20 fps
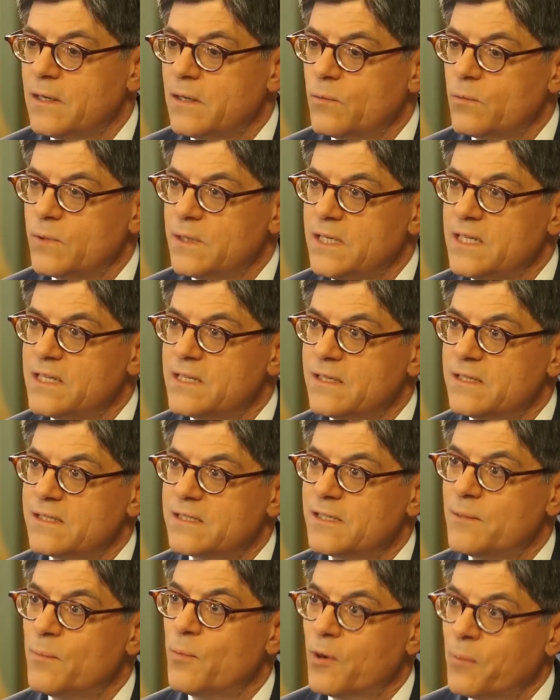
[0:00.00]
We need to
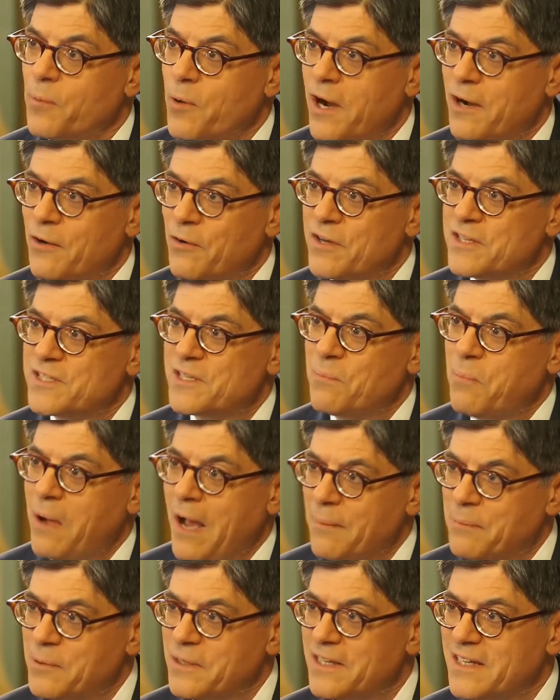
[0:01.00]
see more progress at
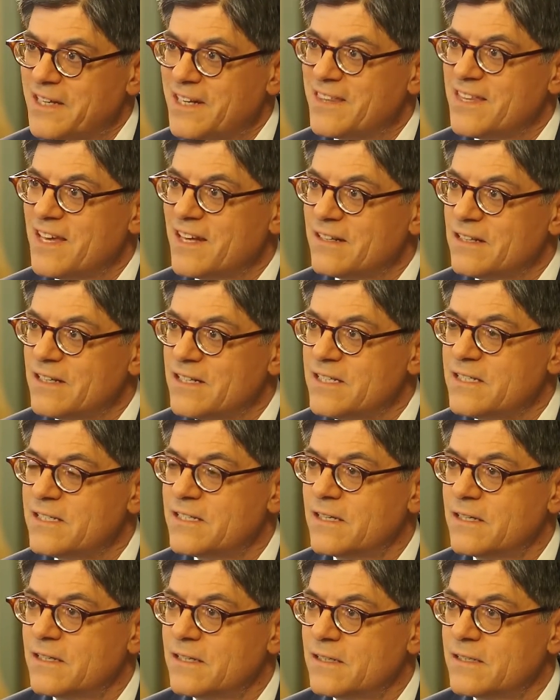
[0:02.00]
populating that list
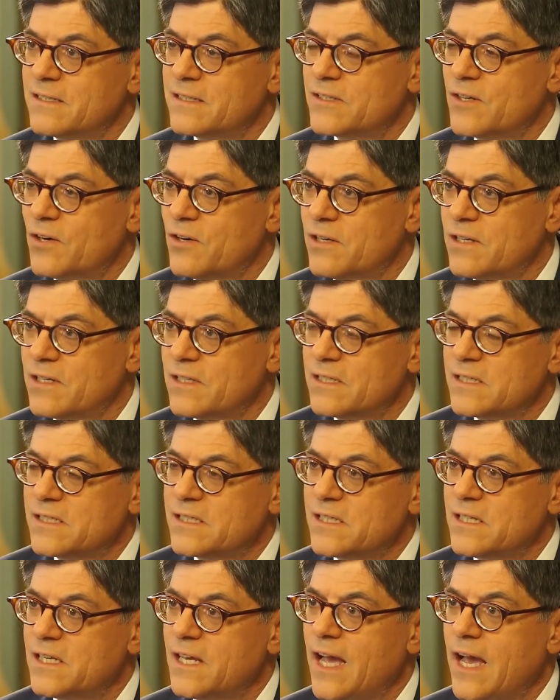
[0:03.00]
and starting to
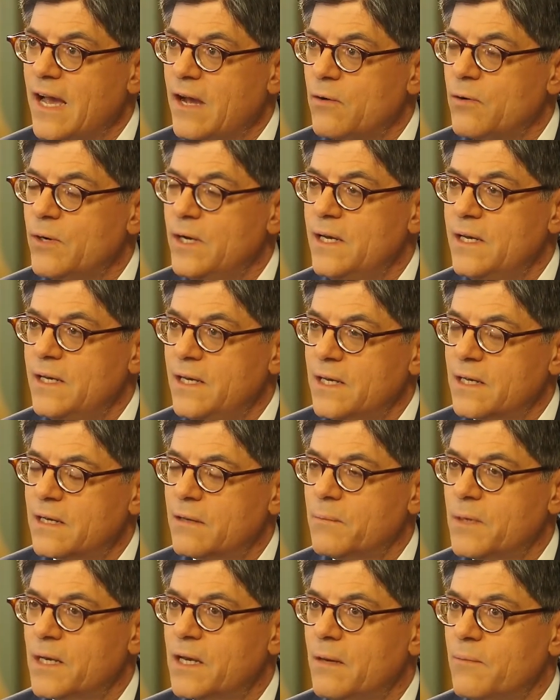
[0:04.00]
see how it
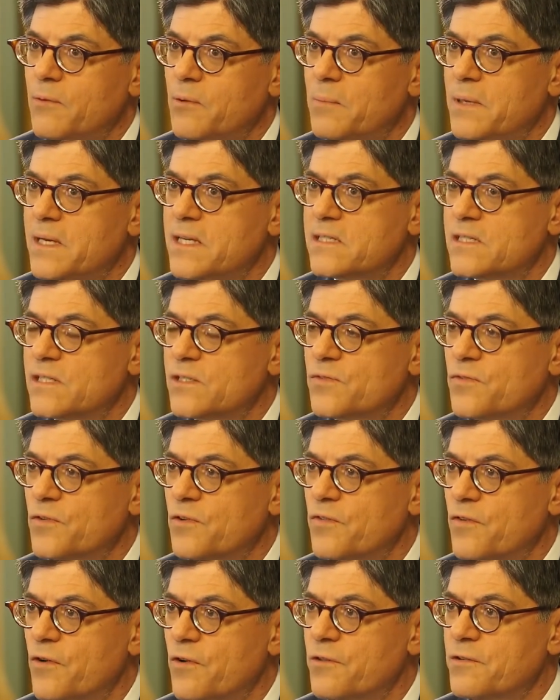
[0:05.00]
can become the basis
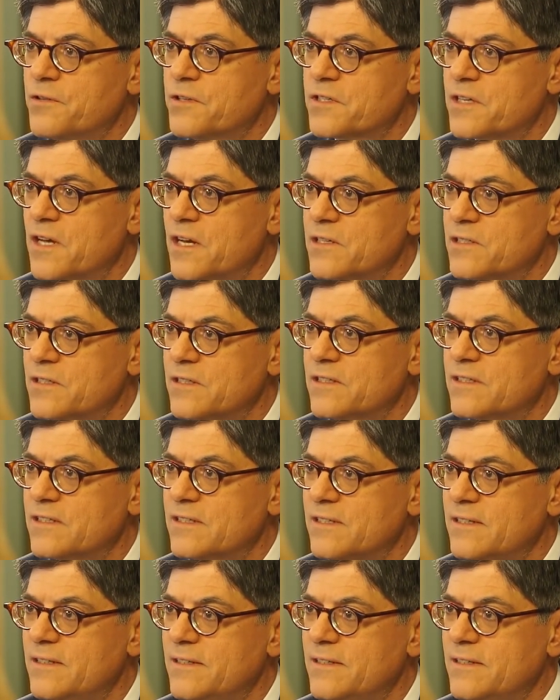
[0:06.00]
for further discussions.